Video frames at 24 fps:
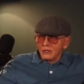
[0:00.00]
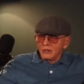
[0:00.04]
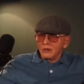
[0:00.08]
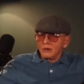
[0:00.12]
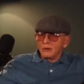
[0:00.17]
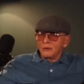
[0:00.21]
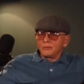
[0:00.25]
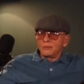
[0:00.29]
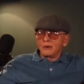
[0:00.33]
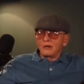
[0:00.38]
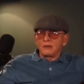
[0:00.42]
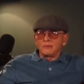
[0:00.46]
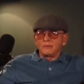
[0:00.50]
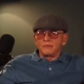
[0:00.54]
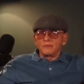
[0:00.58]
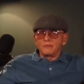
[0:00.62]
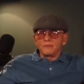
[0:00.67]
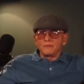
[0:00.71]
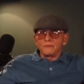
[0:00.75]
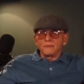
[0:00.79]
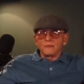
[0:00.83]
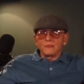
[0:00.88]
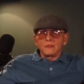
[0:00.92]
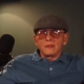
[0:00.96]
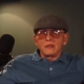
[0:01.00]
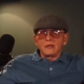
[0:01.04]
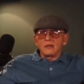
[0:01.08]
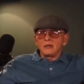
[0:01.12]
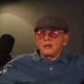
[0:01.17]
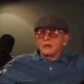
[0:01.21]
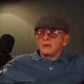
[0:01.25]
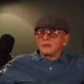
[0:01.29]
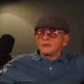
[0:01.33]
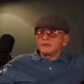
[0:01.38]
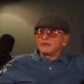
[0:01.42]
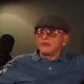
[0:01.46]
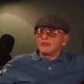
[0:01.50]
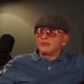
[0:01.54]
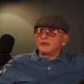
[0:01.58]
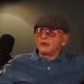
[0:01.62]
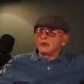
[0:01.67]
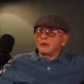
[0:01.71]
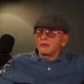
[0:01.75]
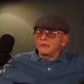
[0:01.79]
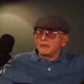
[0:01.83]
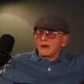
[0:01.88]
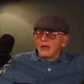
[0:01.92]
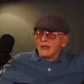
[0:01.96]
But to do
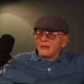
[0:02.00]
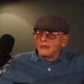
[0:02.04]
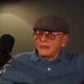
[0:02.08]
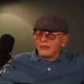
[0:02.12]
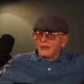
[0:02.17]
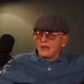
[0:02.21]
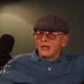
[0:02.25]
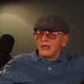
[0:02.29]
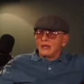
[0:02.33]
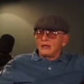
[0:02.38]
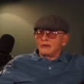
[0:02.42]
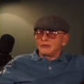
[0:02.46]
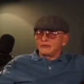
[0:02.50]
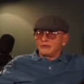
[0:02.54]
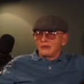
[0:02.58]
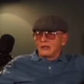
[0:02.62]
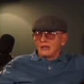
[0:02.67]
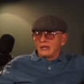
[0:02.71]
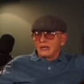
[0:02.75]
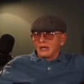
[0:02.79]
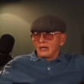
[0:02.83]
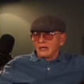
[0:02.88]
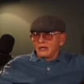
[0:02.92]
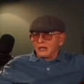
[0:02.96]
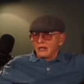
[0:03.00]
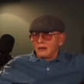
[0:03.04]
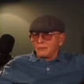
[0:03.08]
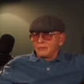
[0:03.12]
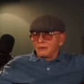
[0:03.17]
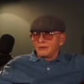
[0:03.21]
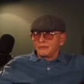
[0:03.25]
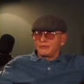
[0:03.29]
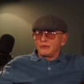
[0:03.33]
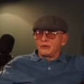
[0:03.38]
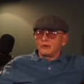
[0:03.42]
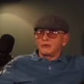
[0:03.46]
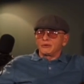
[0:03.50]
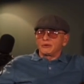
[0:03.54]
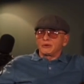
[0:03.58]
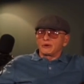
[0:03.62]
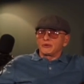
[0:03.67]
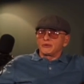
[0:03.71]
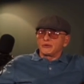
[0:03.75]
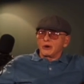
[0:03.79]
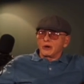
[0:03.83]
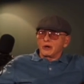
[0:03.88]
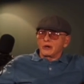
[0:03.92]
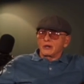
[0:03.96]
the right thing is to kick up. If you're a
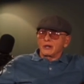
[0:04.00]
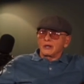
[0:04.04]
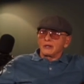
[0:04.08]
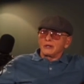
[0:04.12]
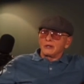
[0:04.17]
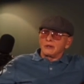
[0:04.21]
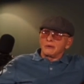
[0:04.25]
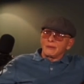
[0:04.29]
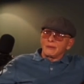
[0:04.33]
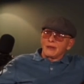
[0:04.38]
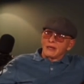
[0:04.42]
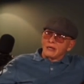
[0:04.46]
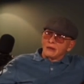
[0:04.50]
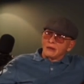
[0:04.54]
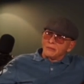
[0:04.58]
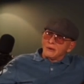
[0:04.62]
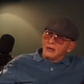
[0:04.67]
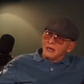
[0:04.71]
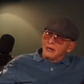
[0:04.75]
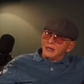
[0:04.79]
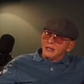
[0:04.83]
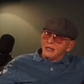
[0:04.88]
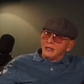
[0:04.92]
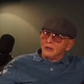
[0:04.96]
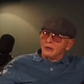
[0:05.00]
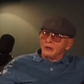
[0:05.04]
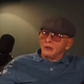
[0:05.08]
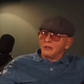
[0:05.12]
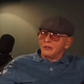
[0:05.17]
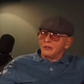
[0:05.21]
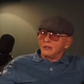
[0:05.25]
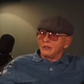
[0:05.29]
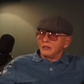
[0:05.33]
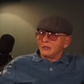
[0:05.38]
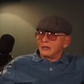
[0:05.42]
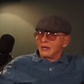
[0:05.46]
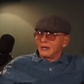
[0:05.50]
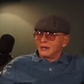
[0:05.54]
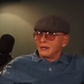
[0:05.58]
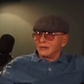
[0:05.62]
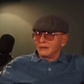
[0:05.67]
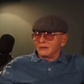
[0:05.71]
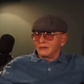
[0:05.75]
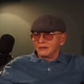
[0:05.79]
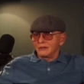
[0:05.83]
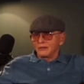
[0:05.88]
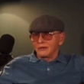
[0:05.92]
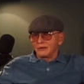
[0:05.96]
crook and you're making money or you got
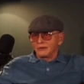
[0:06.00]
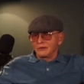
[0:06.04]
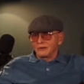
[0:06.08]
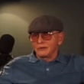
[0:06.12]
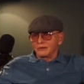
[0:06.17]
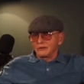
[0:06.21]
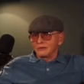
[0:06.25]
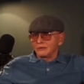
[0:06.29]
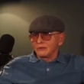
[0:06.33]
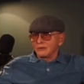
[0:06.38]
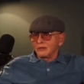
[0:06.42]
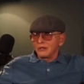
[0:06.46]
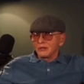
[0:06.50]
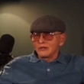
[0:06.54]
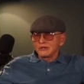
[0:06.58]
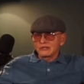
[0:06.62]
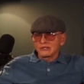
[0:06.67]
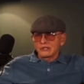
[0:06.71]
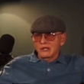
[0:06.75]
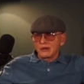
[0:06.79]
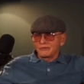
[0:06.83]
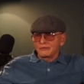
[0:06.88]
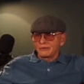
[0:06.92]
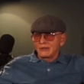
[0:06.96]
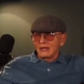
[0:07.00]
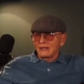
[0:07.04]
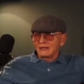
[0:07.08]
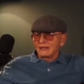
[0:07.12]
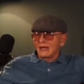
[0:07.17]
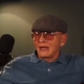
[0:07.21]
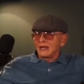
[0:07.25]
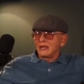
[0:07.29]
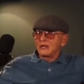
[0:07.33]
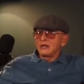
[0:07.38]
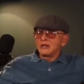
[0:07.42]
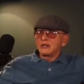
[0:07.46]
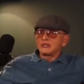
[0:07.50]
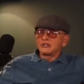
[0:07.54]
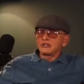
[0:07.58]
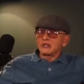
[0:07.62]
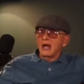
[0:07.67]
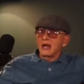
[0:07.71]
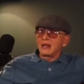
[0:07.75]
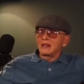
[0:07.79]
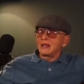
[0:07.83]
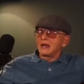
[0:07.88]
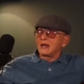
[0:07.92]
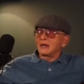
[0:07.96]
a you know, stuff like that,
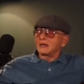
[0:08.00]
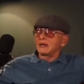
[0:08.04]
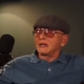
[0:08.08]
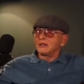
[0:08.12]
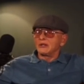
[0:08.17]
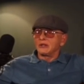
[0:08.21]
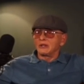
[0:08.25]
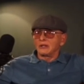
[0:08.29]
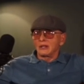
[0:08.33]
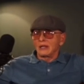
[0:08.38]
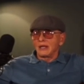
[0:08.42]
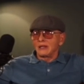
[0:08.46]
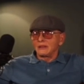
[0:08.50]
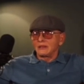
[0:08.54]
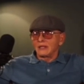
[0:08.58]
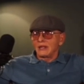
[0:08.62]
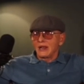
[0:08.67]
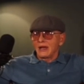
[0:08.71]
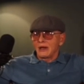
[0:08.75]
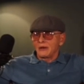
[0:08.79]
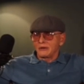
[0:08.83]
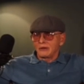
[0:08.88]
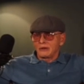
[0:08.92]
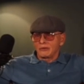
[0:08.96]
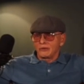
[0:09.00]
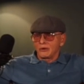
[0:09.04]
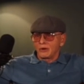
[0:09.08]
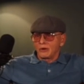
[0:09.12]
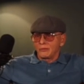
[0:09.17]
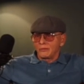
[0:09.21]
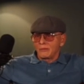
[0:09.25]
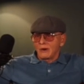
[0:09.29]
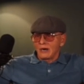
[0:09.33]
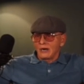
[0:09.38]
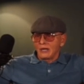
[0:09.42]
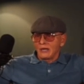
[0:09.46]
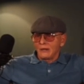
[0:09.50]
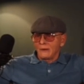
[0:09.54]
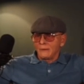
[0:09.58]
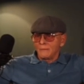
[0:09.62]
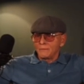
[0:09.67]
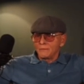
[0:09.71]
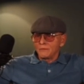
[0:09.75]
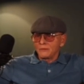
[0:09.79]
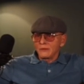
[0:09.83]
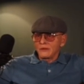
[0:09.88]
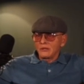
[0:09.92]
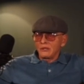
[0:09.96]
Shylock and you're lending out your own money,
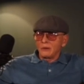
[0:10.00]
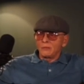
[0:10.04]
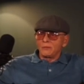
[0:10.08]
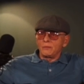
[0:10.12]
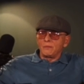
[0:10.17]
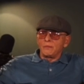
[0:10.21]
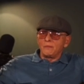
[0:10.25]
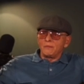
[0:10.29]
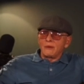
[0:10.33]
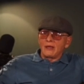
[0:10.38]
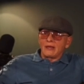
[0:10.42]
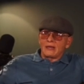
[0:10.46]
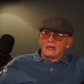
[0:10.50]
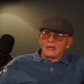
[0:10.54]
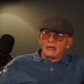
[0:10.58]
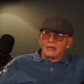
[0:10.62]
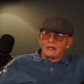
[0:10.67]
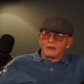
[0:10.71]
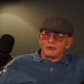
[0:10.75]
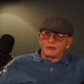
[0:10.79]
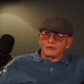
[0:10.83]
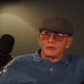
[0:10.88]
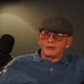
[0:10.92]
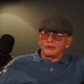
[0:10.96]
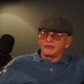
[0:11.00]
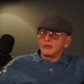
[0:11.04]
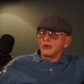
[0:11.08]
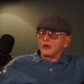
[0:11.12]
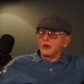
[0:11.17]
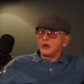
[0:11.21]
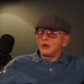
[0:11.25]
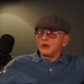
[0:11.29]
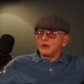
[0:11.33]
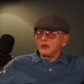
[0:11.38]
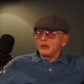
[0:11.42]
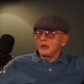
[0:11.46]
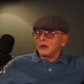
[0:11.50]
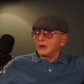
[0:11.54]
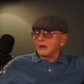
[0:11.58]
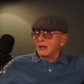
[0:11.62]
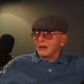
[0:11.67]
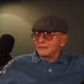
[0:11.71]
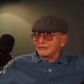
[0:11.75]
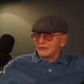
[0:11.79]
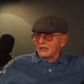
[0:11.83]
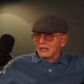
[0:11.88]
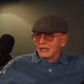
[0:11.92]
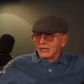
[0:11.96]
you're making interest, you don't
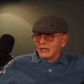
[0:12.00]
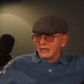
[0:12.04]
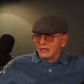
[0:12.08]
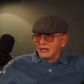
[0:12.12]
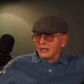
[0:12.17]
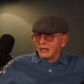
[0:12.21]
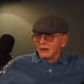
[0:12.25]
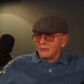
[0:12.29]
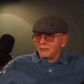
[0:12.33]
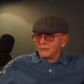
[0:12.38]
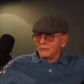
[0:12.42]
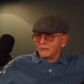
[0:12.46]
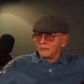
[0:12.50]
have to kick up.